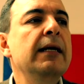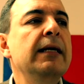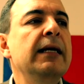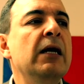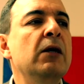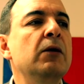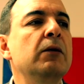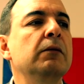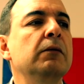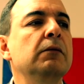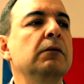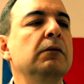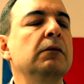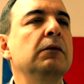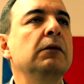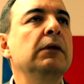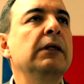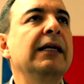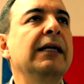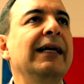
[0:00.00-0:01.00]
Now,
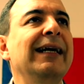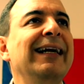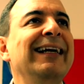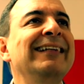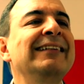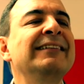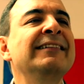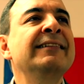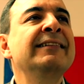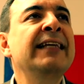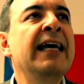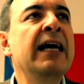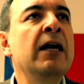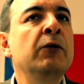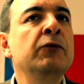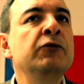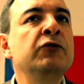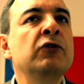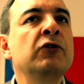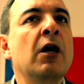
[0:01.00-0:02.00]
it
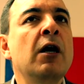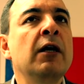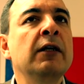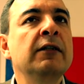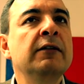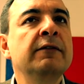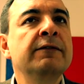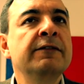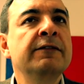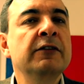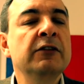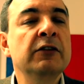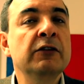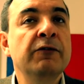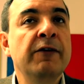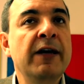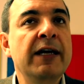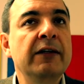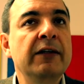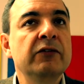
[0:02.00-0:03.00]
sounds on its
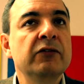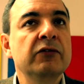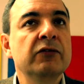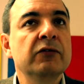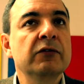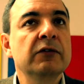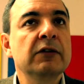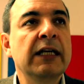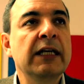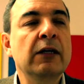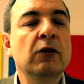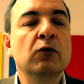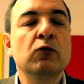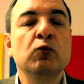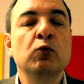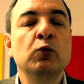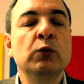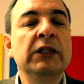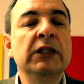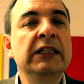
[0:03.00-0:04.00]
face like a
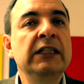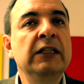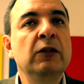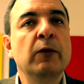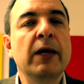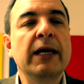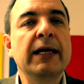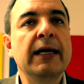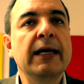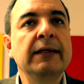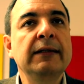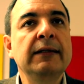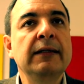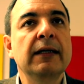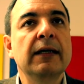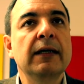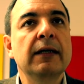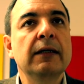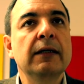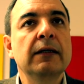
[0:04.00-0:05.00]
really great
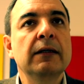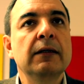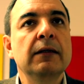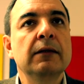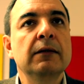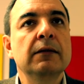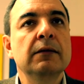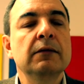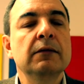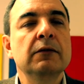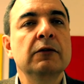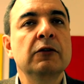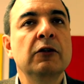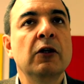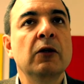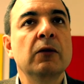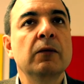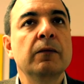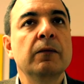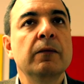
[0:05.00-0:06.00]
idea. You
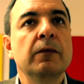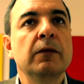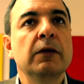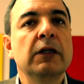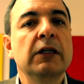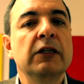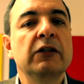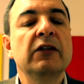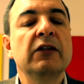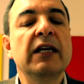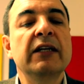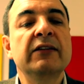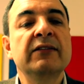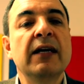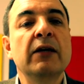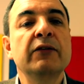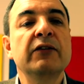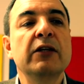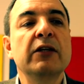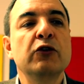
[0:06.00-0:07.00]
know, it
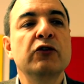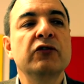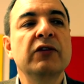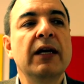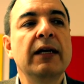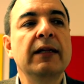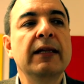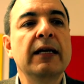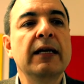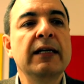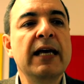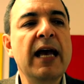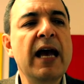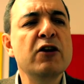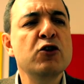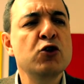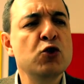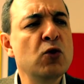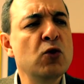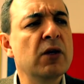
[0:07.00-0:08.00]
sounds that you're saying that,
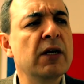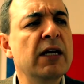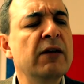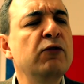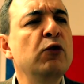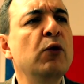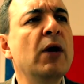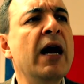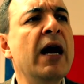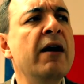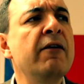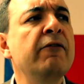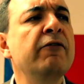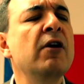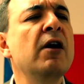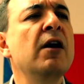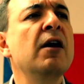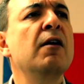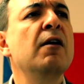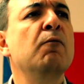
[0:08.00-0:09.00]
yeah, sure, if you
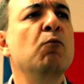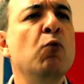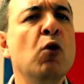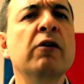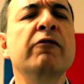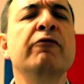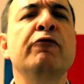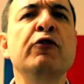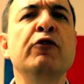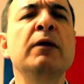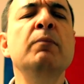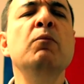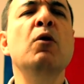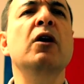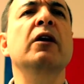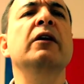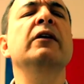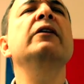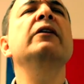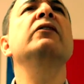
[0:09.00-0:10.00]
have more free
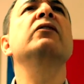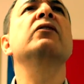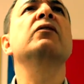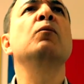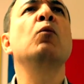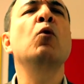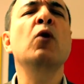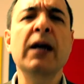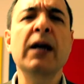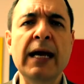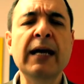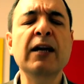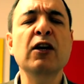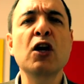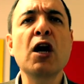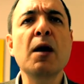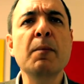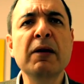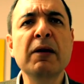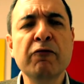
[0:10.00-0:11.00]
markets, more
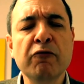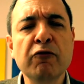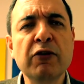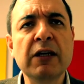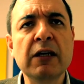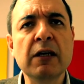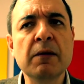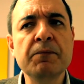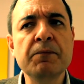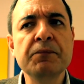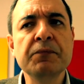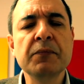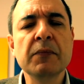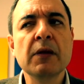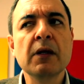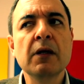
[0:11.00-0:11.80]
economic freedom,